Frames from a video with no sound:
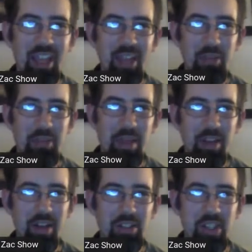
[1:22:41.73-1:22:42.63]
It would be
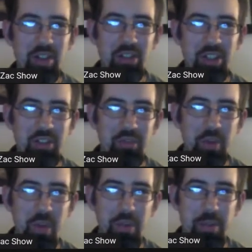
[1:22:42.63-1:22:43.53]
interesting, or just a
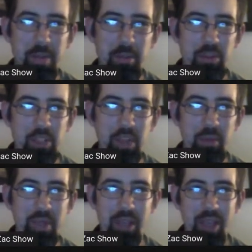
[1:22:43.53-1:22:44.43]
few other people, so that
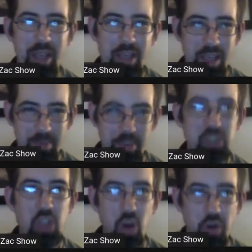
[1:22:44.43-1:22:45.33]
we can keep the
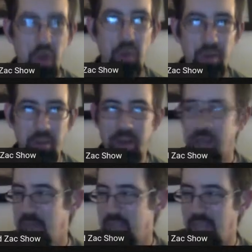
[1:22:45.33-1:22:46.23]
show going when it
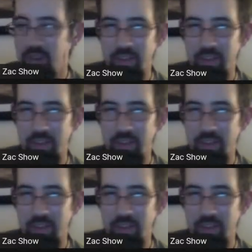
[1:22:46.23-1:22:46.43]
comes down to